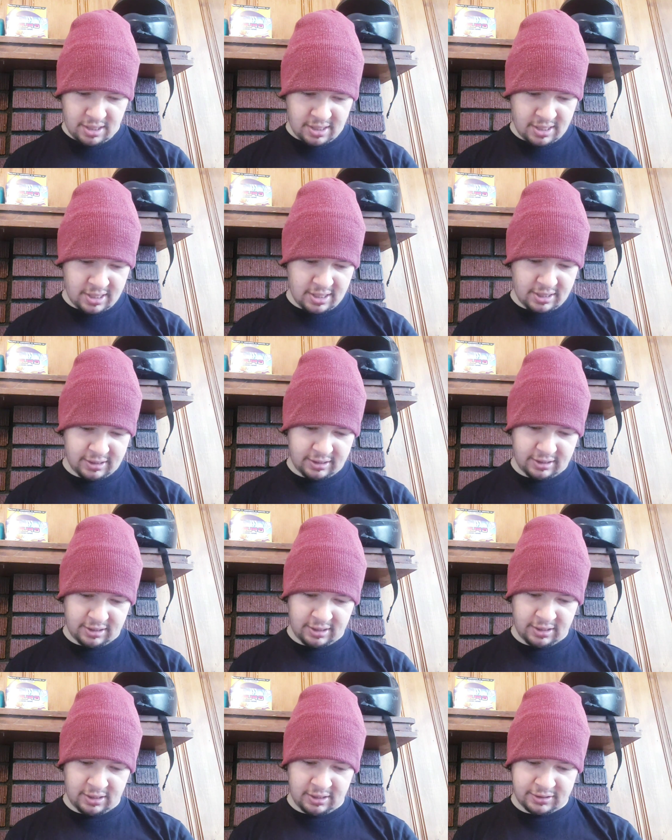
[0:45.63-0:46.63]
and
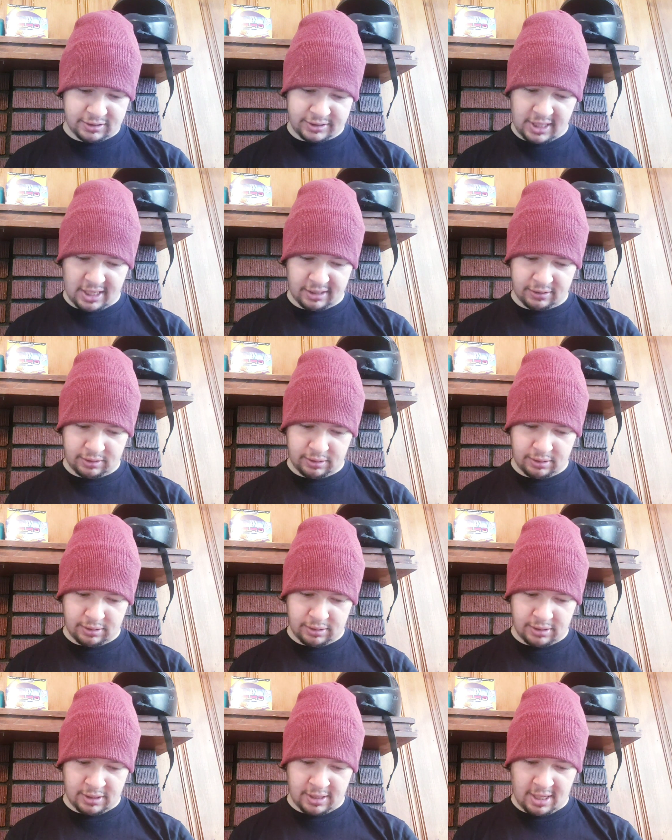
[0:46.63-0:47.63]
it's nat
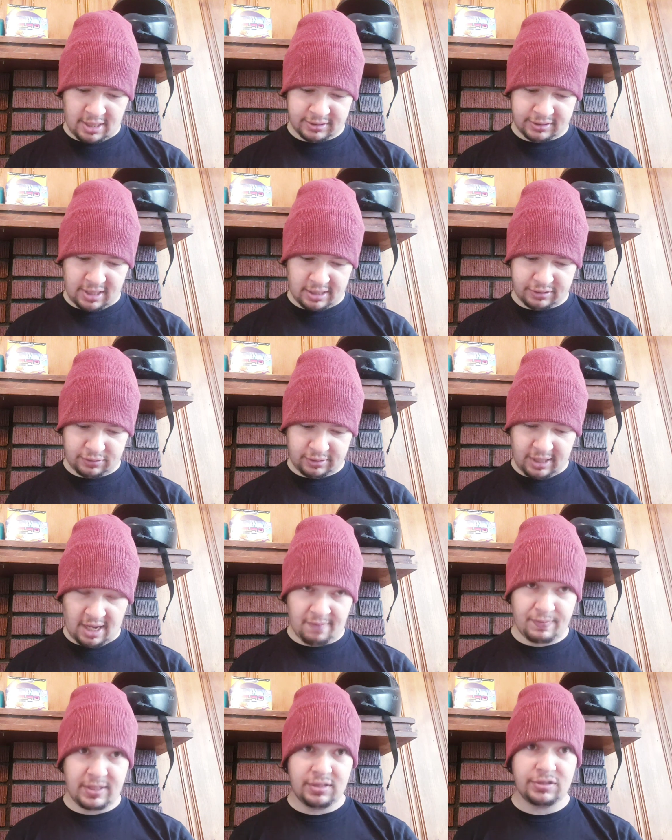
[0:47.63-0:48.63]
it has natural
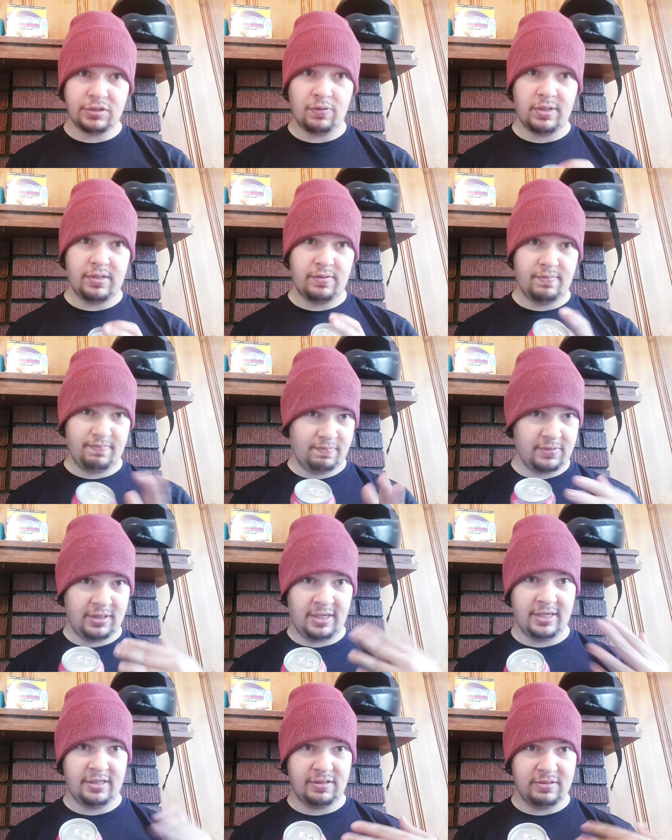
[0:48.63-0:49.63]
caffeine, so it
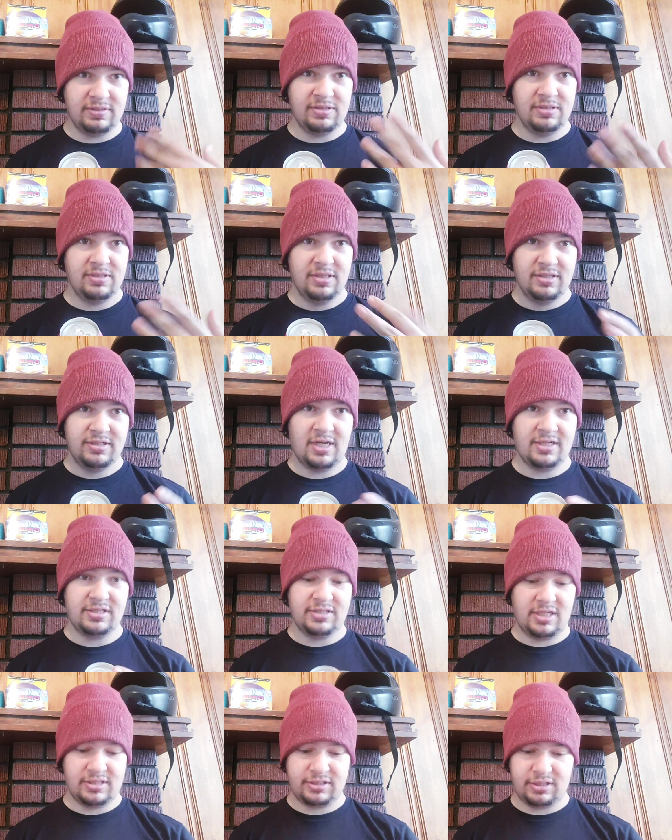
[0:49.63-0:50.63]
like
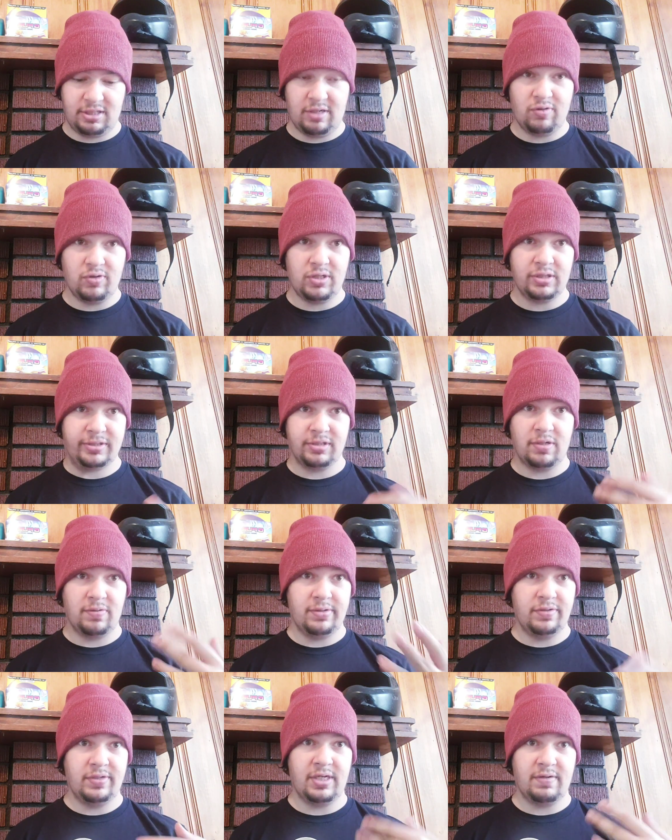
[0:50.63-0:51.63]
digests slower, so
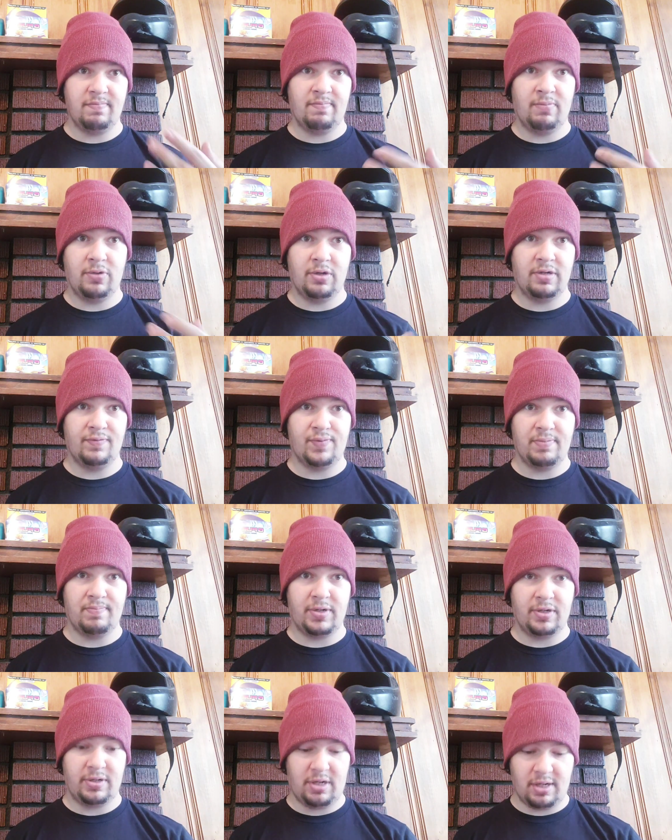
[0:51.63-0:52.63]
you get more of a
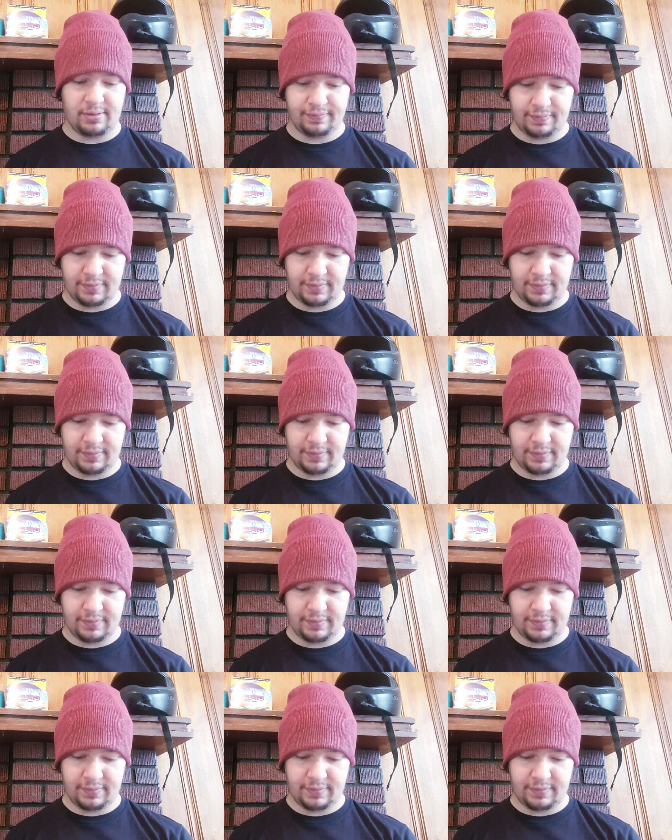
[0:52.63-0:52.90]
burn off